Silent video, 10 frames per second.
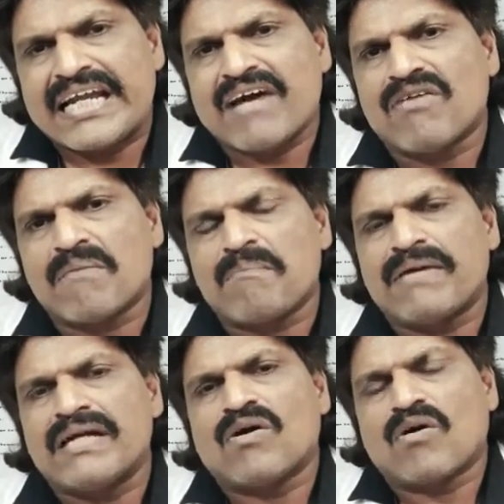
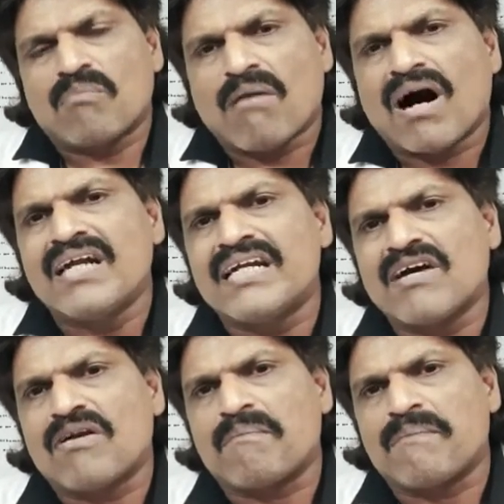development or mal
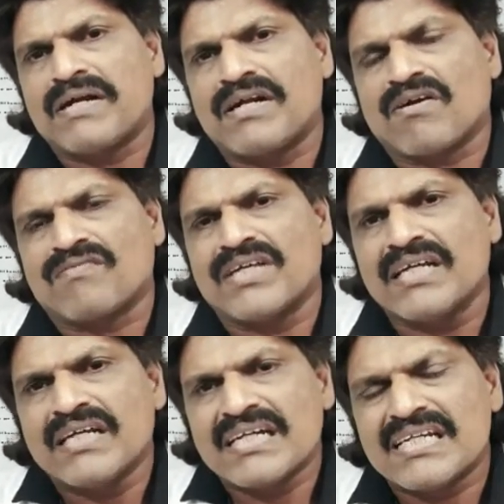development of the
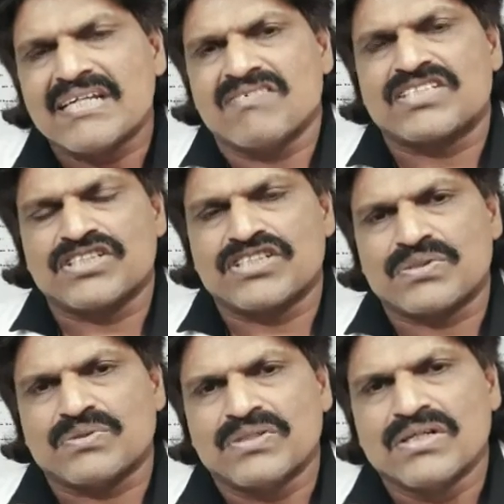nervous tissue